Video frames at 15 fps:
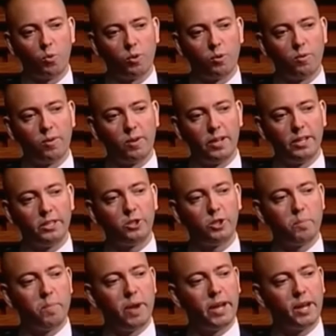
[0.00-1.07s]
will
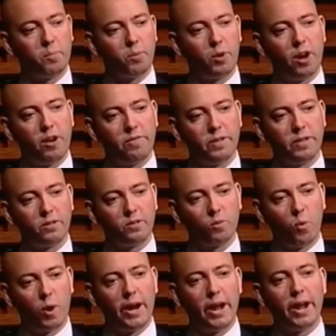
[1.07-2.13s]
literally make a profit
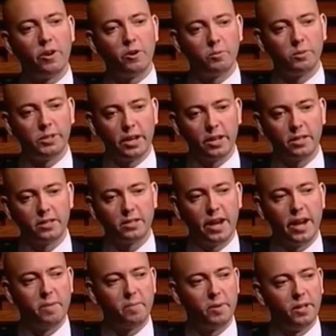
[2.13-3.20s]
100% of the
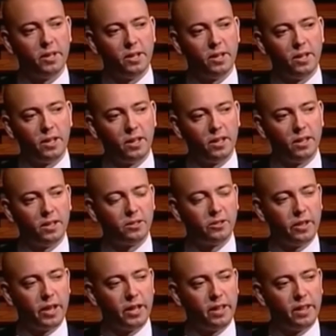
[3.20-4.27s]
time.
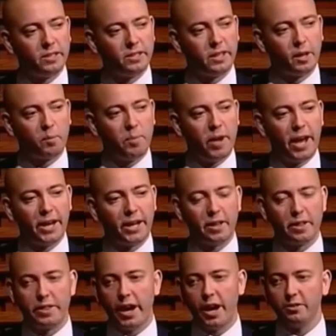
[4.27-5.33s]
So that's like batting
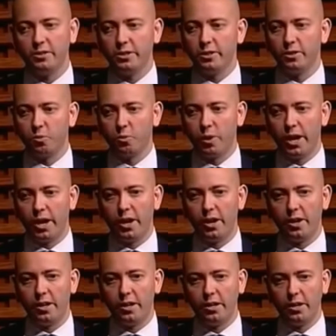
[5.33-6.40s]
1,000,
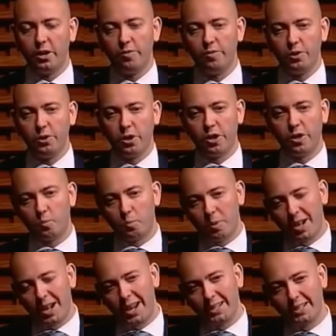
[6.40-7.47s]
where if you go to the
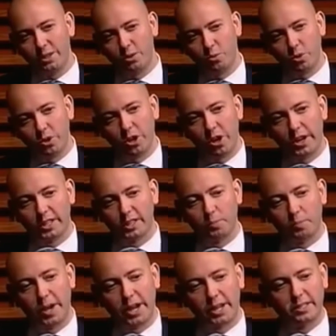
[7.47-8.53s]
plate, you would not
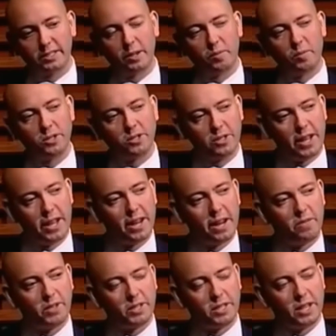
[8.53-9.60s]
expect someone to hit
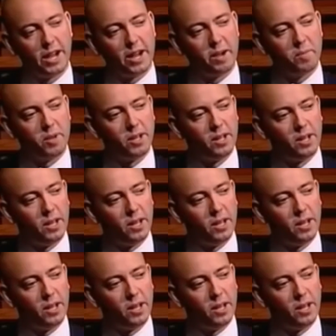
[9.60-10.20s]
every time.